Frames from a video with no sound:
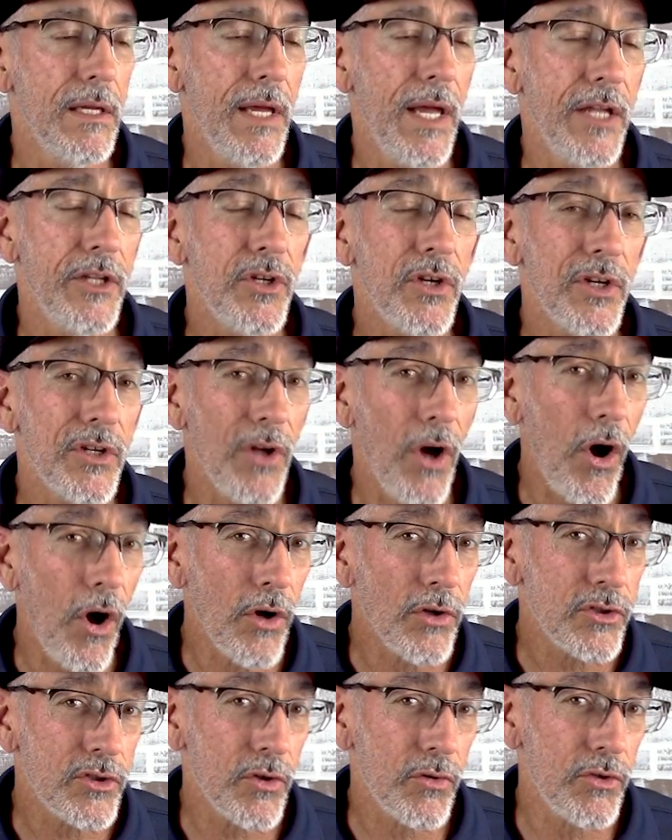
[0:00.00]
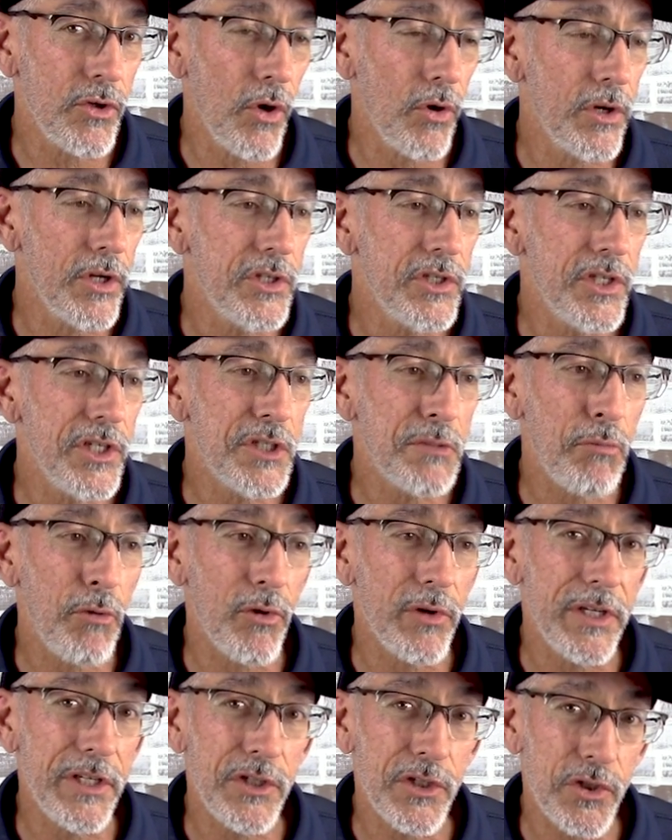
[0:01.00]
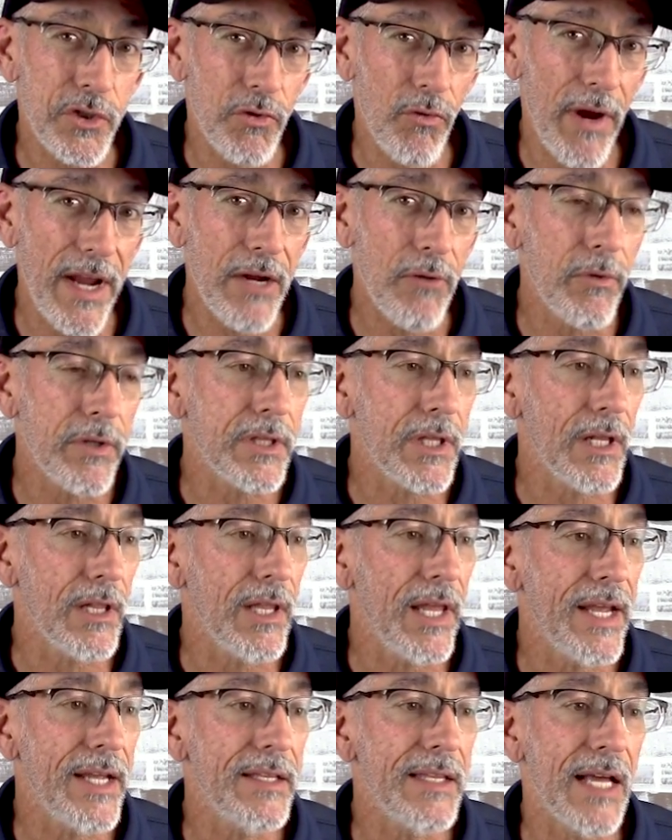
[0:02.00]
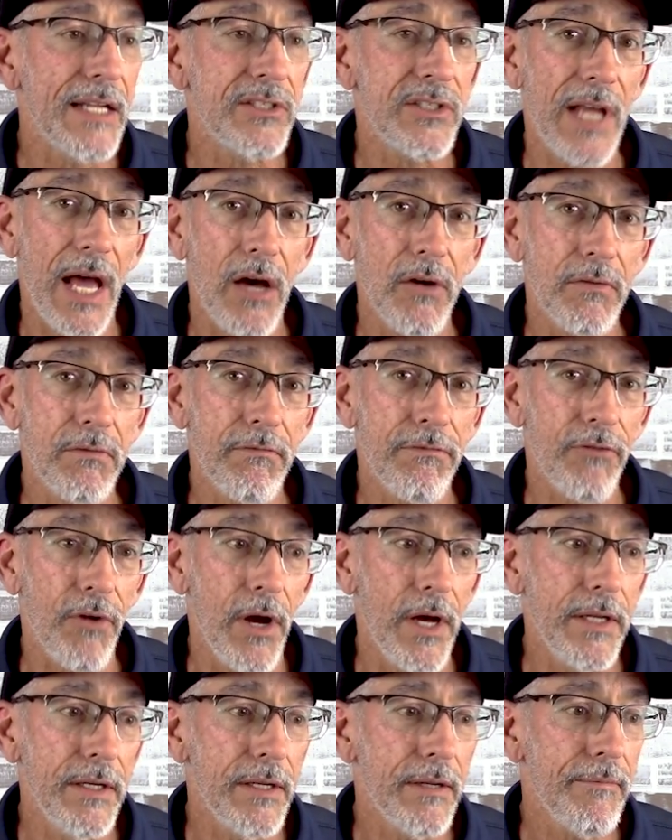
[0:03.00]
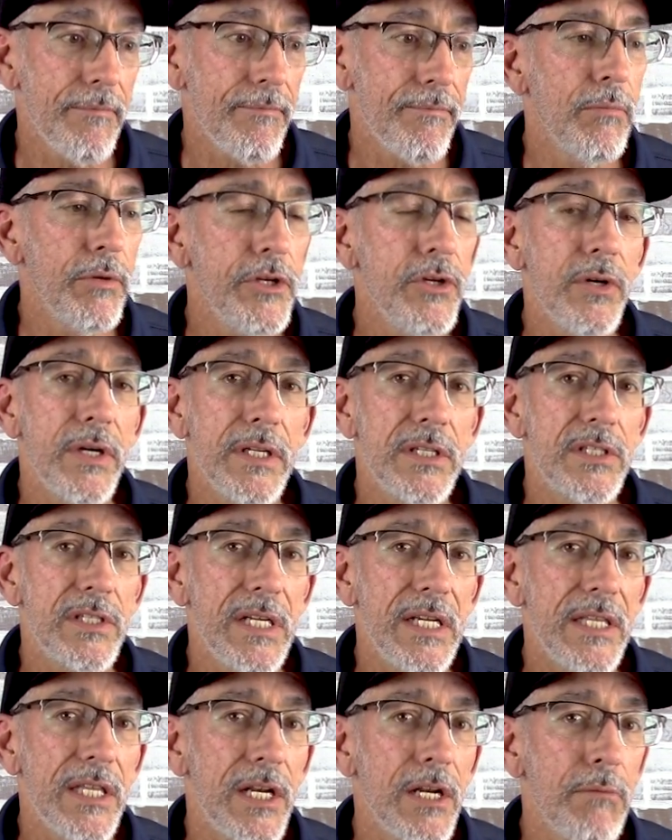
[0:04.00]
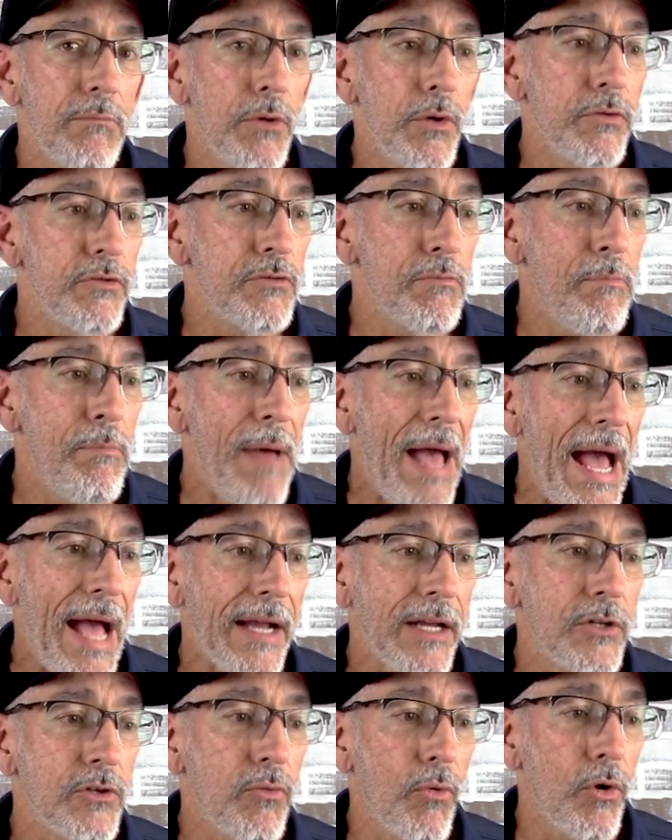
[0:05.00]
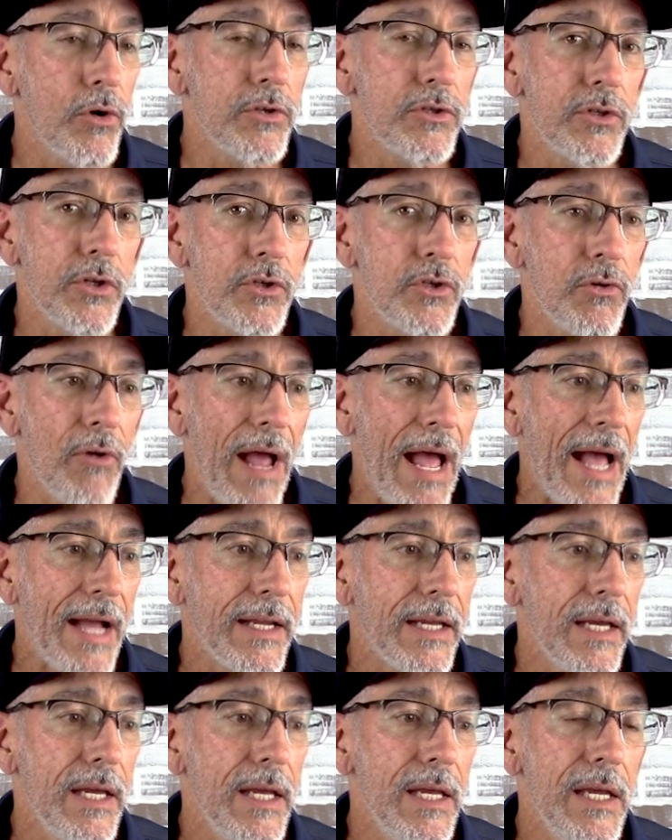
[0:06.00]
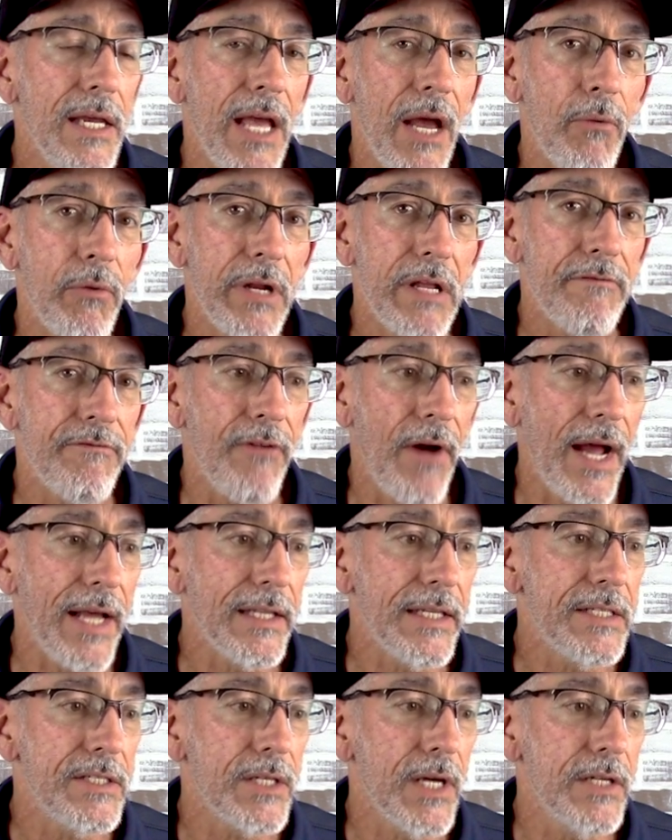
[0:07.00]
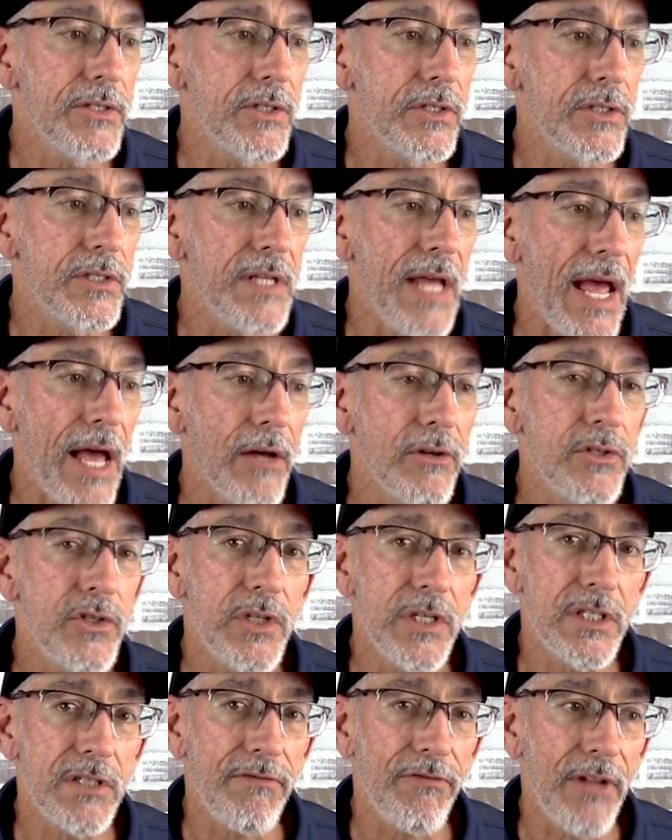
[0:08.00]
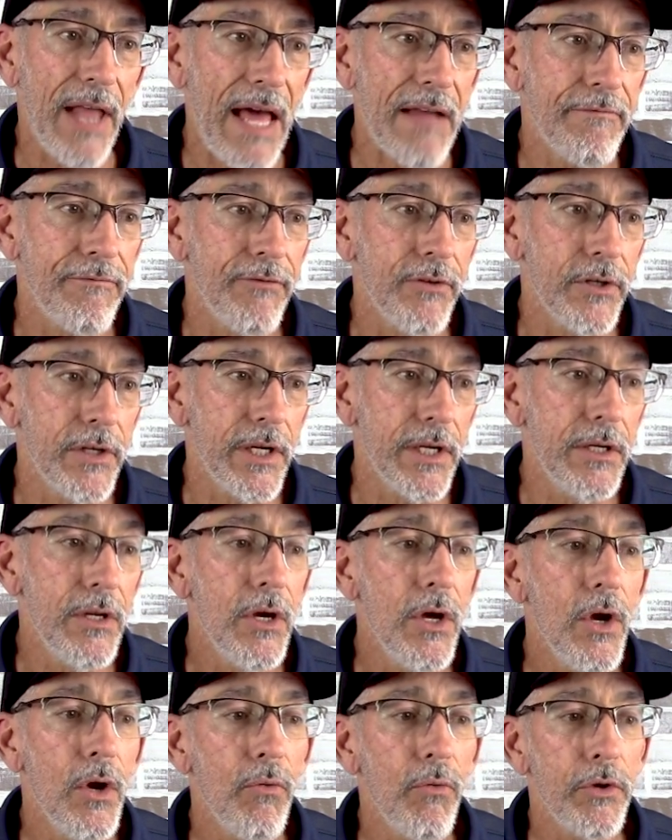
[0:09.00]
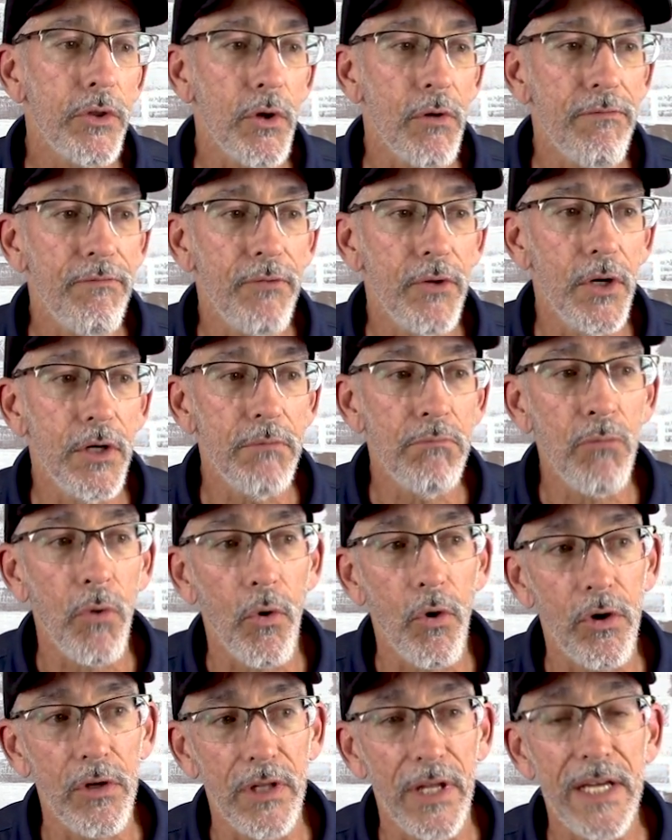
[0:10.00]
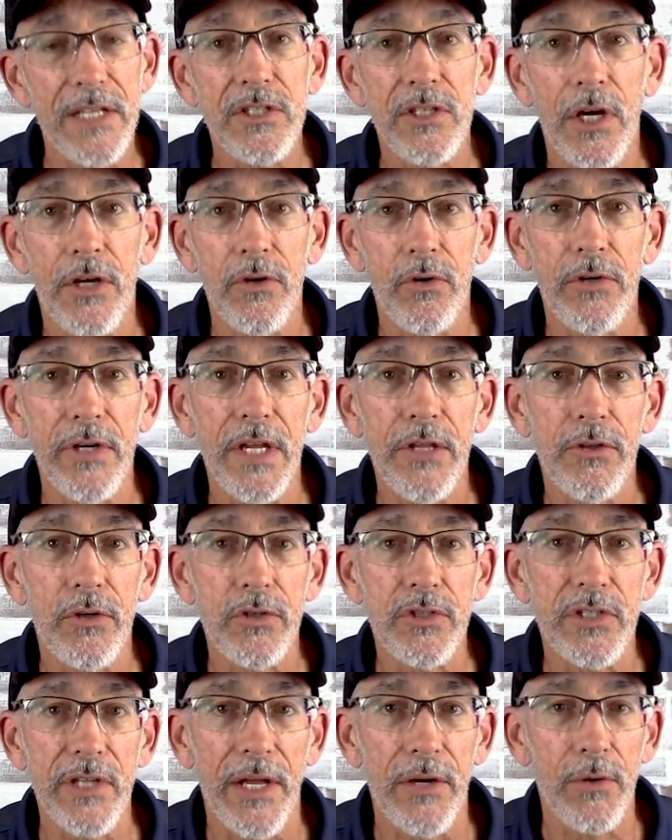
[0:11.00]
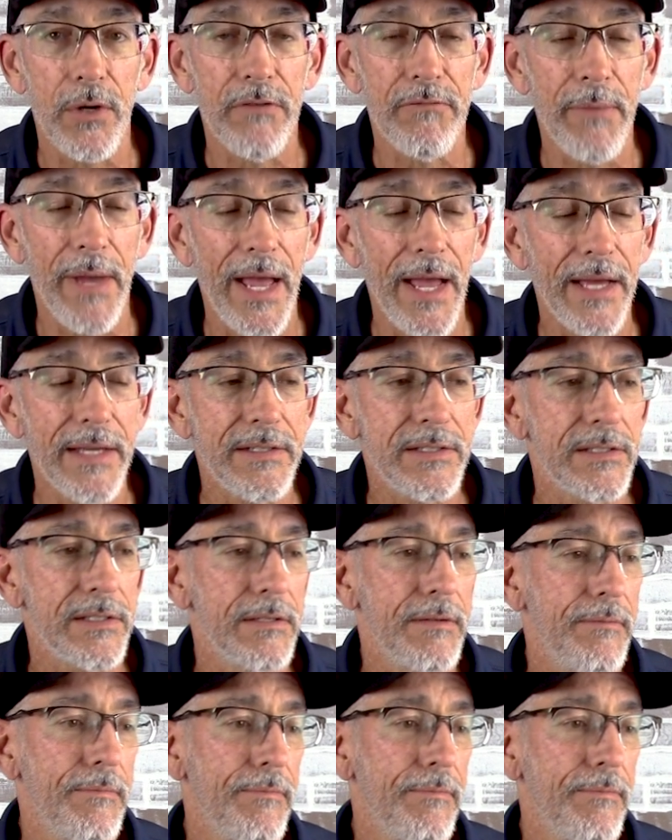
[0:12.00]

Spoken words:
And you can also notice she's pretty straight with the leg that's out in front, but you can see that it moves back towards the track, and when it finally touches down, she's flat-footed with her foot more or less underneath her center of mass.